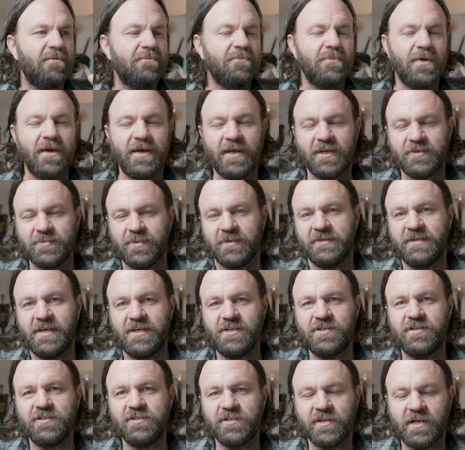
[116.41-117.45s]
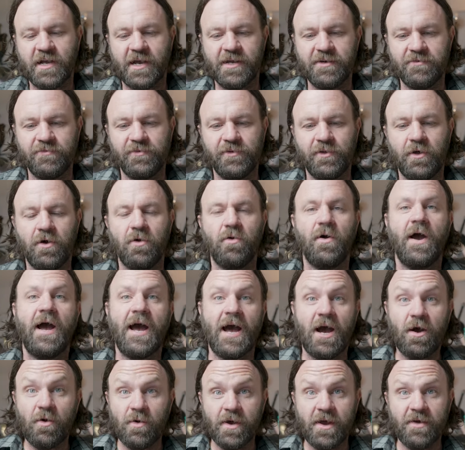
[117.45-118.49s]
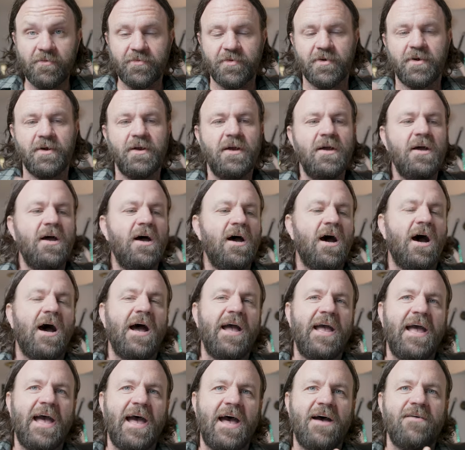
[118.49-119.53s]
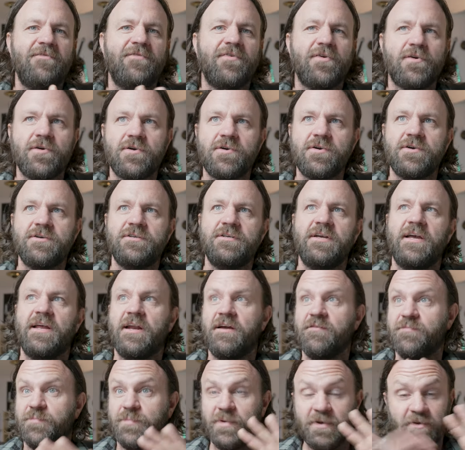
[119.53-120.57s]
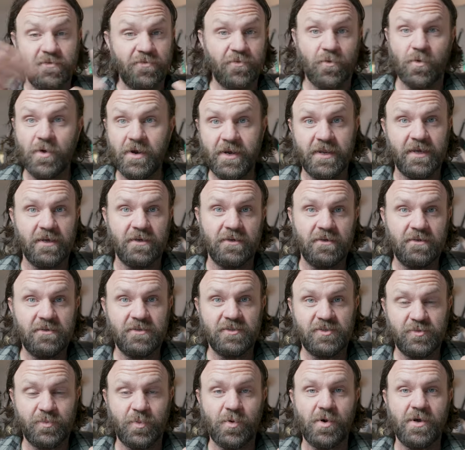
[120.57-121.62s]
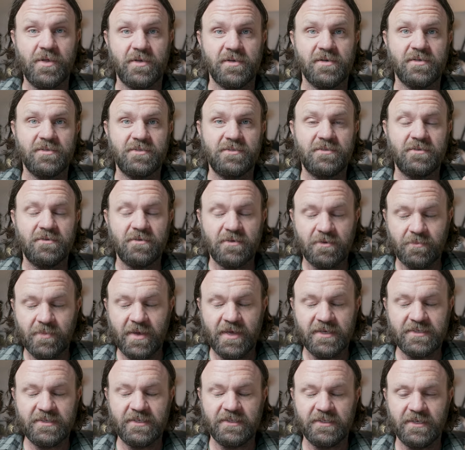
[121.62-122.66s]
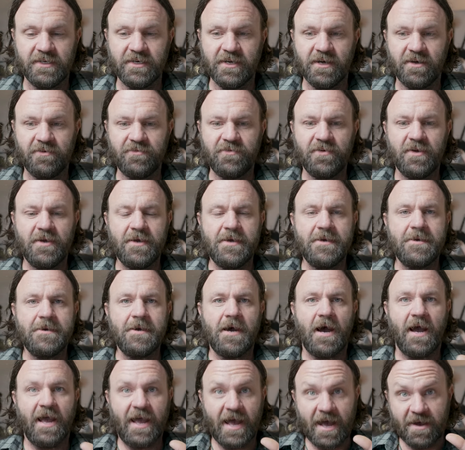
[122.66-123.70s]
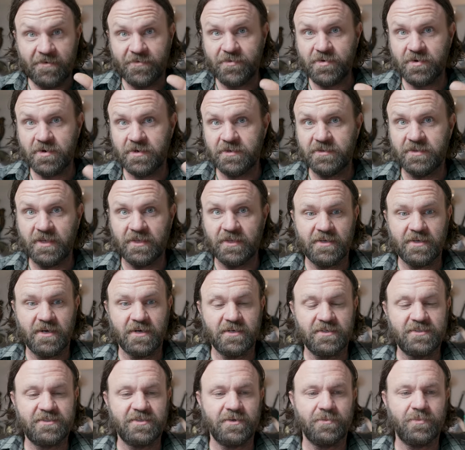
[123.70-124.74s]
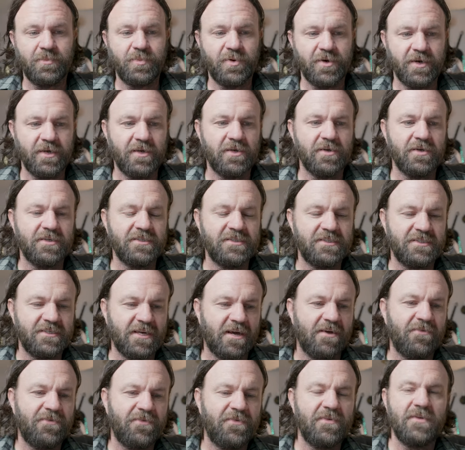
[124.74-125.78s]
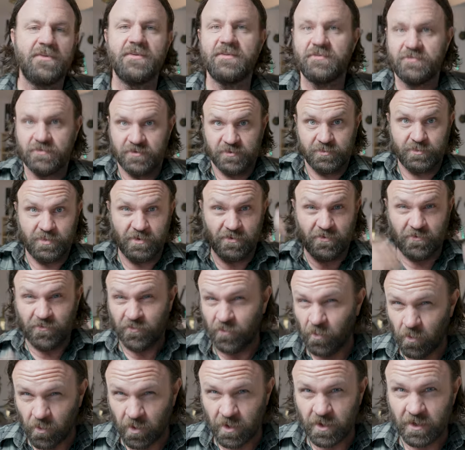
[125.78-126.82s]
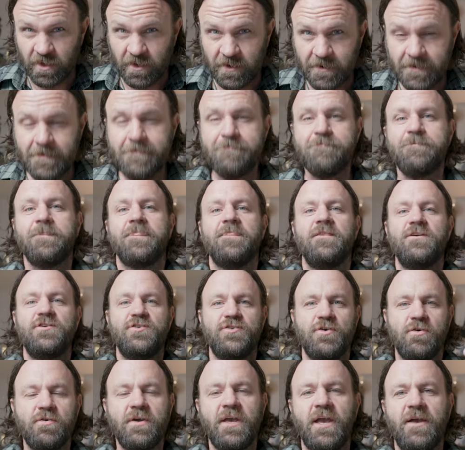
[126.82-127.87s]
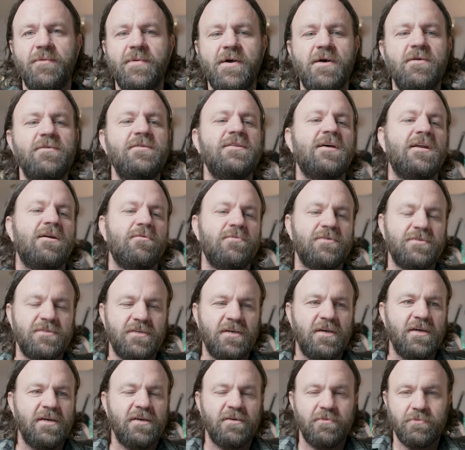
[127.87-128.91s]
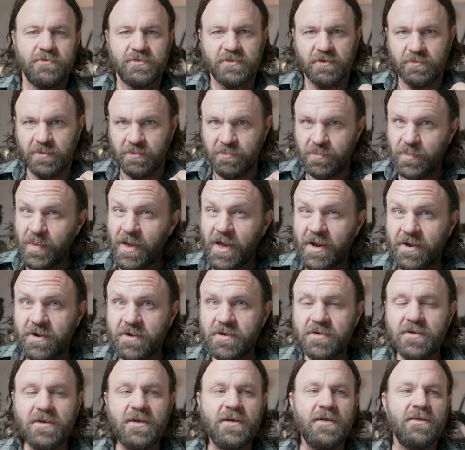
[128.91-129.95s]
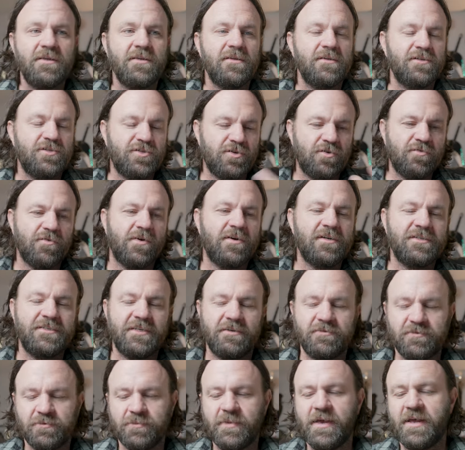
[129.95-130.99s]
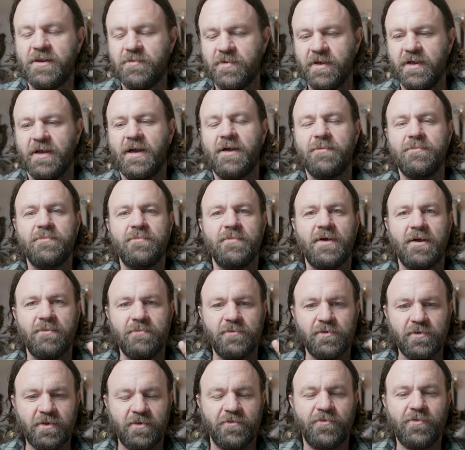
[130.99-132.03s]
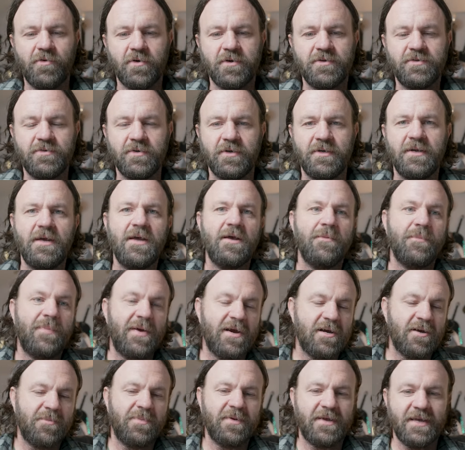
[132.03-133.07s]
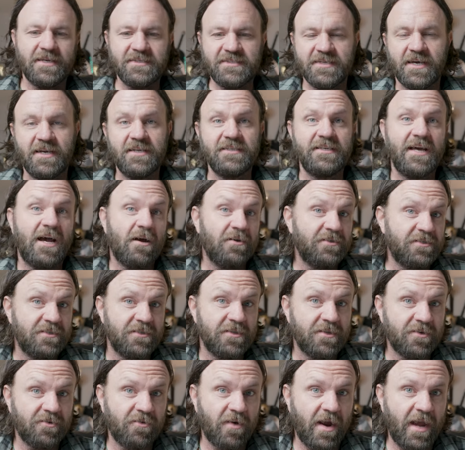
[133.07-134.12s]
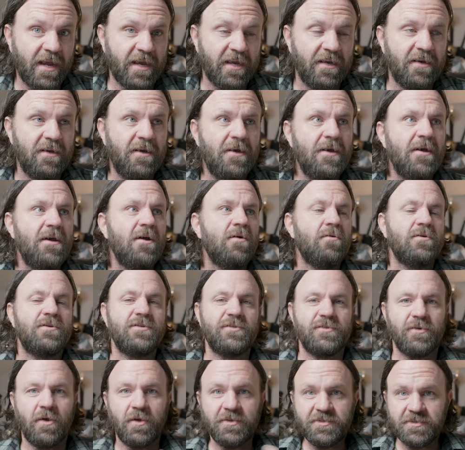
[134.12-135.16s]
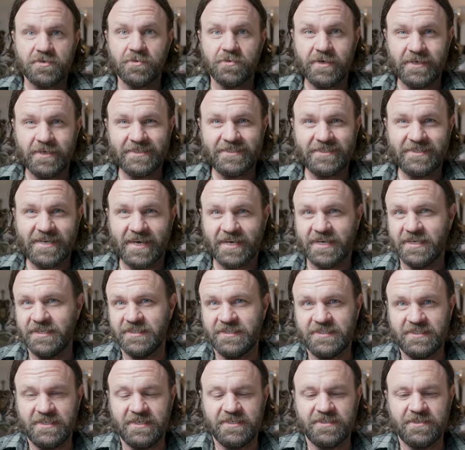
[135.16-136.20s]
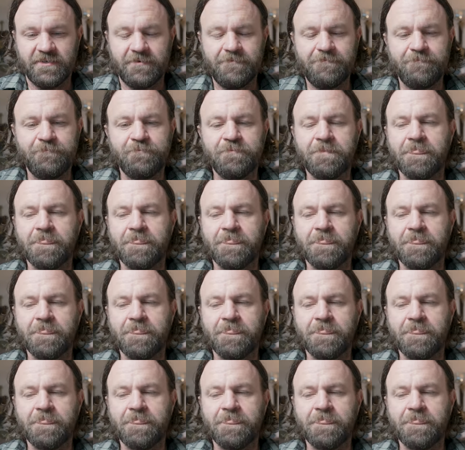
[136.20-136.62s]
my expectations are kind of low. However, I have heard, and I've been avoiding the spoilers, amazingly enough. I have heard there's some pretty good stuff. This was before the show came out that it was it was going to be better. The showrunner said it was anyway. I'm I'm looking forward to it. Paired up against that is House of the Dragon, which is also in its second season.